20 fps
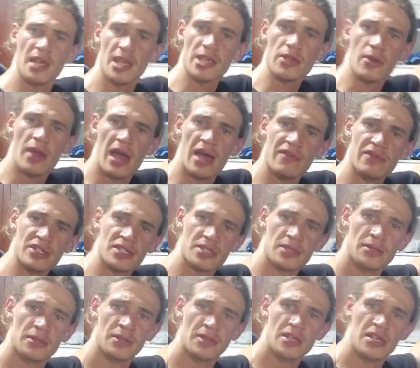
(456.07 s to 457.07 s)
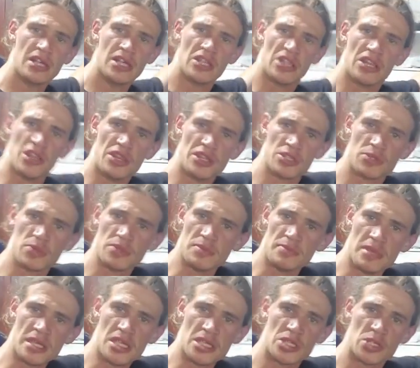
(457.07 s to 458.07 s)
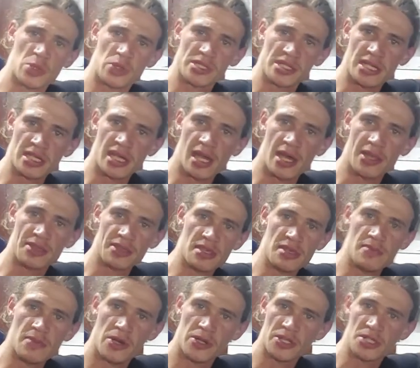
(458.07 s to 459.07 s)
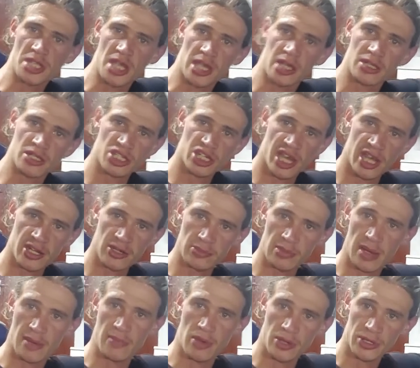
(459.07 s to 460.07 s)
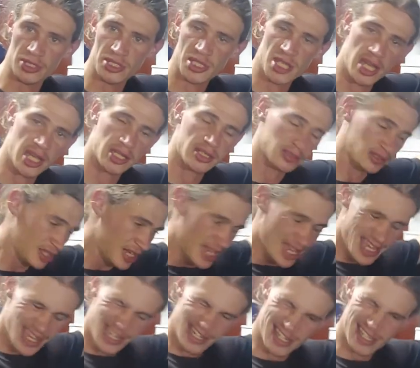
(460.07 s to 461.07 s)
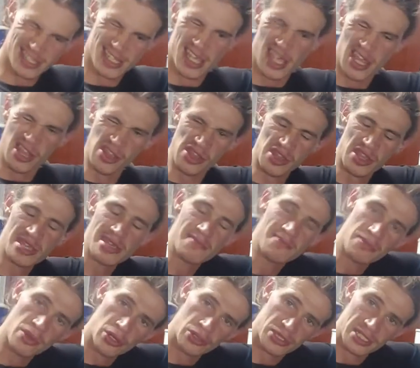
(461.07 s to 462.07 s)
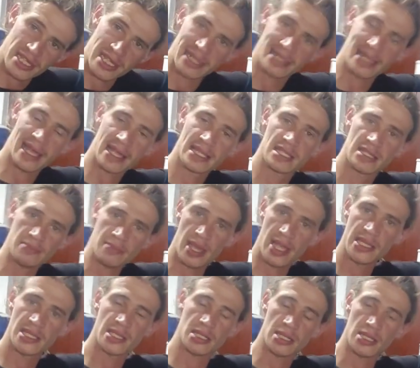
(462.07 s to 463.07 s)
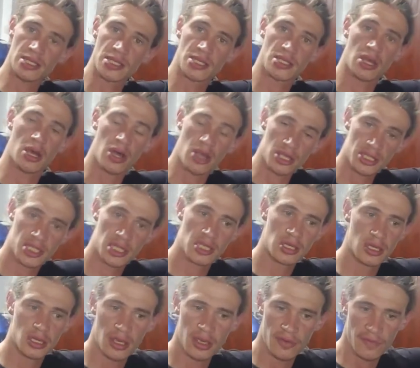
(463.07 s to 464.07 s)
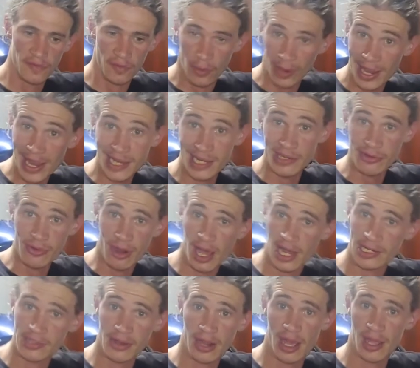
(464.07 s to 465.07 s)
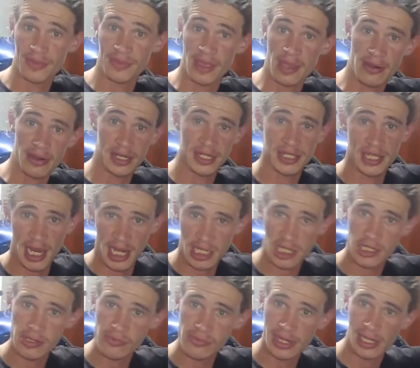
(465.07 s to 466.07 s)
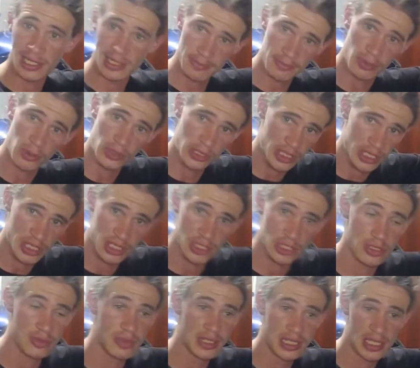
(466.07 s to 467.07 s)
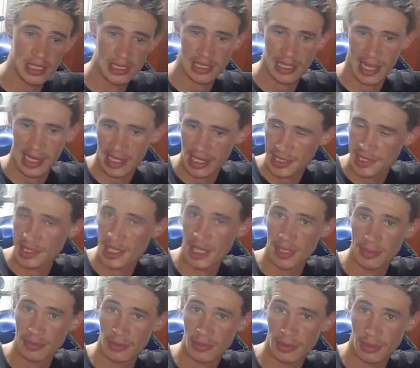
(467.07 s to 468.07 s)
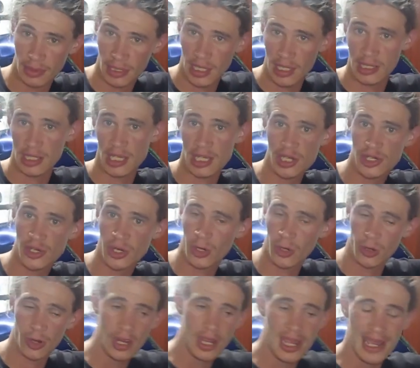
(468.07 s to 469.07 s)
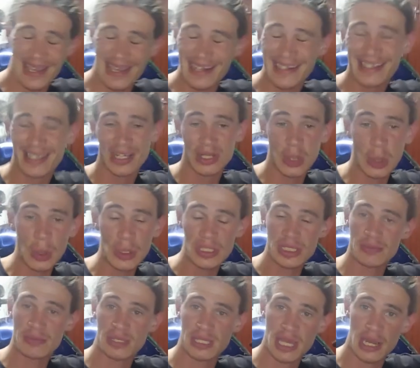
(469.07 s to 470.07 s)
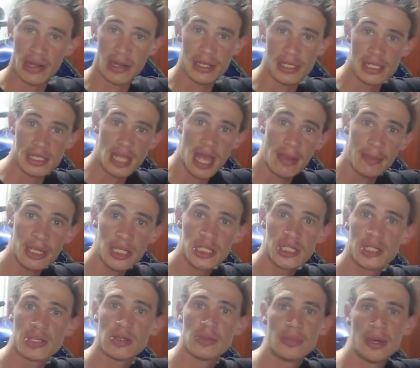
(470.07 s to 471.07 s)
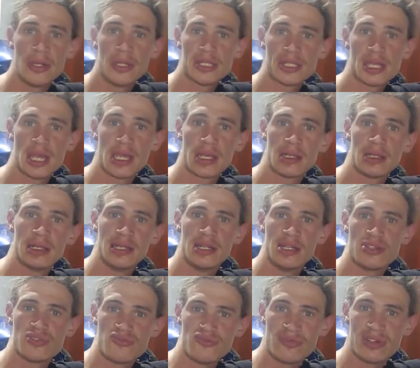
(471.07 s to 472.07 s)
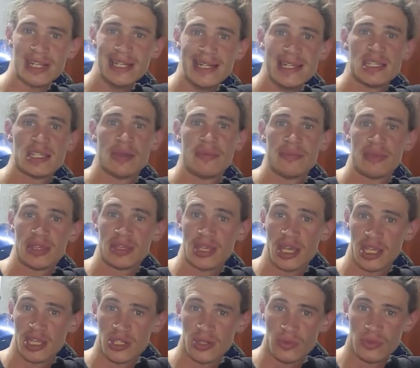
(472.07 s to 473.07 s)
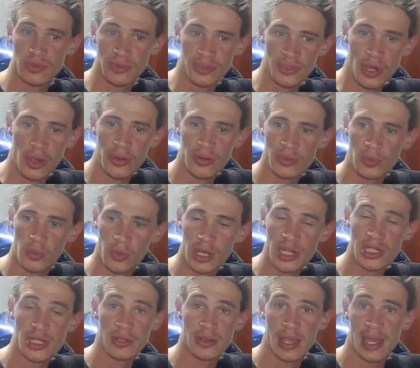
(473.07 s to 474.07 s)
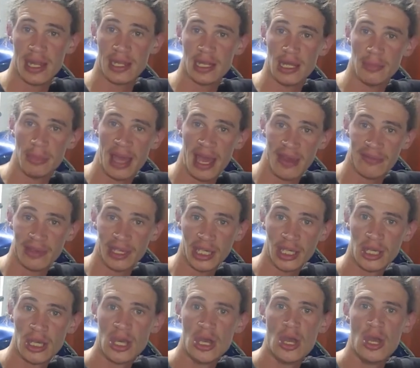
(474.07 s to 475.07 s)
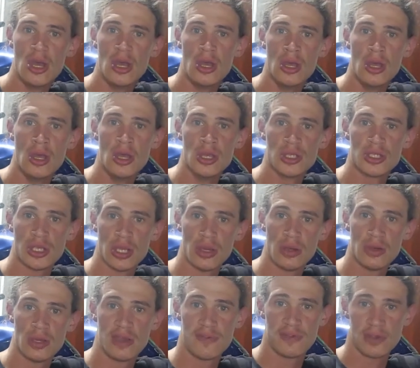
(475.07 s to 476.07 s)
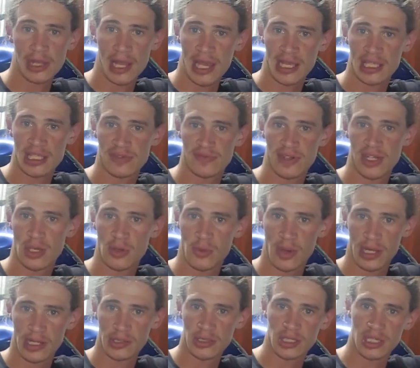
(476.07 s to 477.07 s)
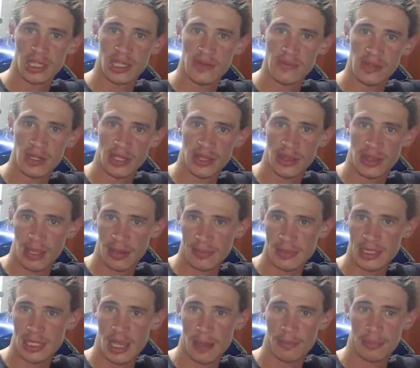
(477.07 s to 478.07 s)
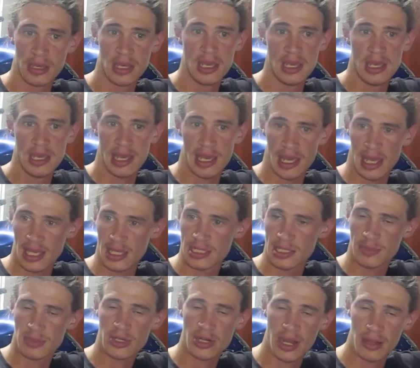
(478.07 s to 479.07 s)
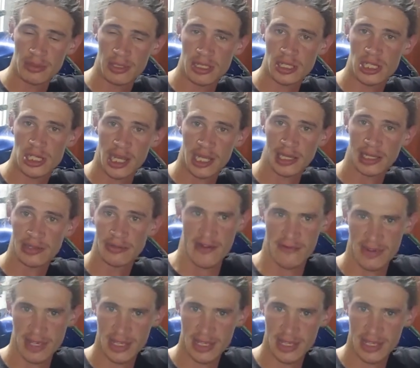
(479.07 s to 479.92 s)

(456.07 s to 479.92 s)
There you have it. This was me sorting out the motorcycle chain on my motorcycle. It is the most neglected maintenance task for any rider out there, and it's actually really important to do because, like I said in the intro, it can cause some serious damage to your motorcycle, and it's really something that you don't want to end up having. So if you like this video, why don't you give it a thumbs up and subscribe to the channel and